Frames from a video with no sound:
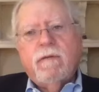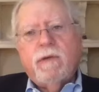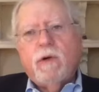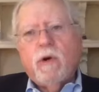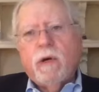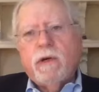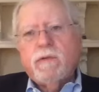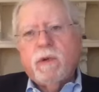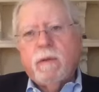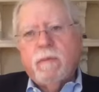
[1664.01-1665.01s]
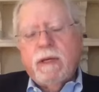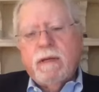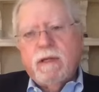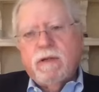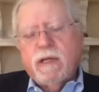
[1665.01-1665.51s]
few quarters. Where the,
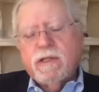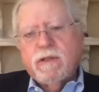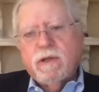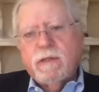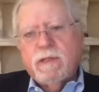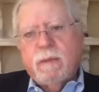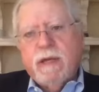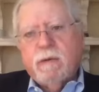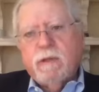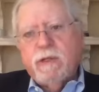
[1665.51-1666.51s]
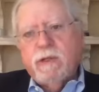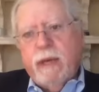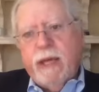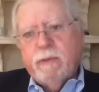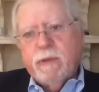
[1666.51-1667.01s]
the Trust Consortium is coming out with two
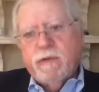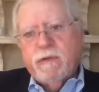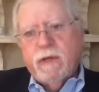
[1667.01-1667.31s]
papers,